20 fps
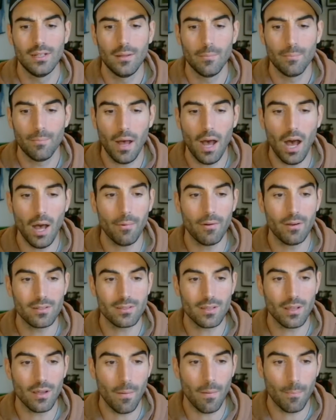Palmer
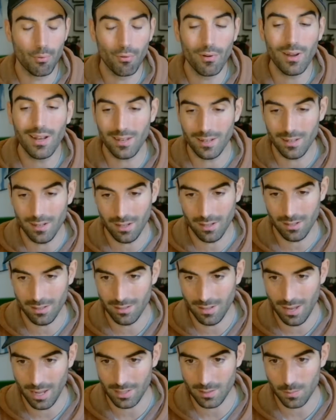is brilliant
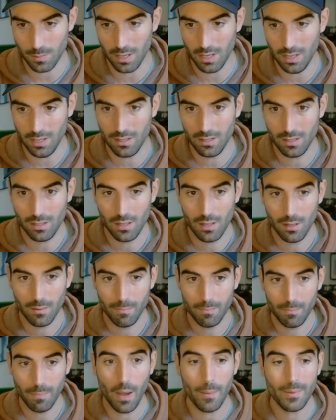next week.
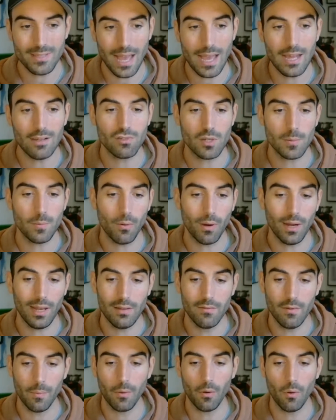Palmer's entry point,
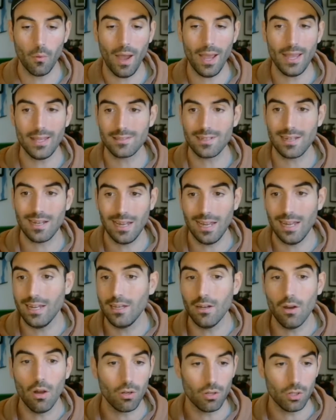Liverpool away, is clearly
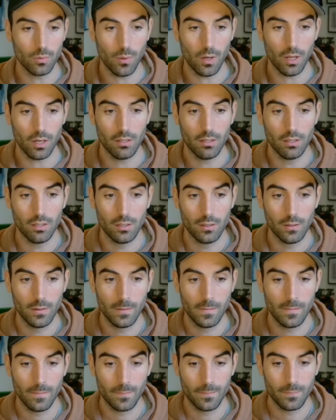not a good one.
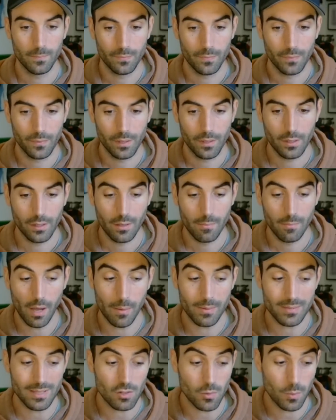
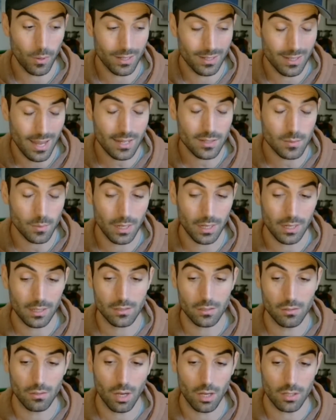Palmer's entry point next week is
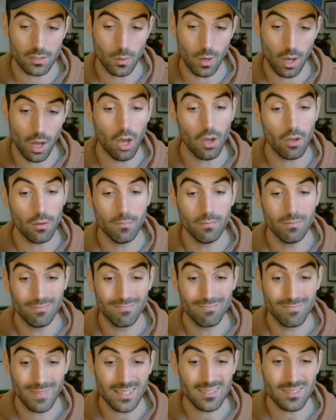Newcastle at home.
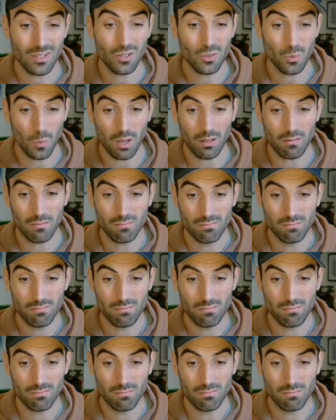That's a good one.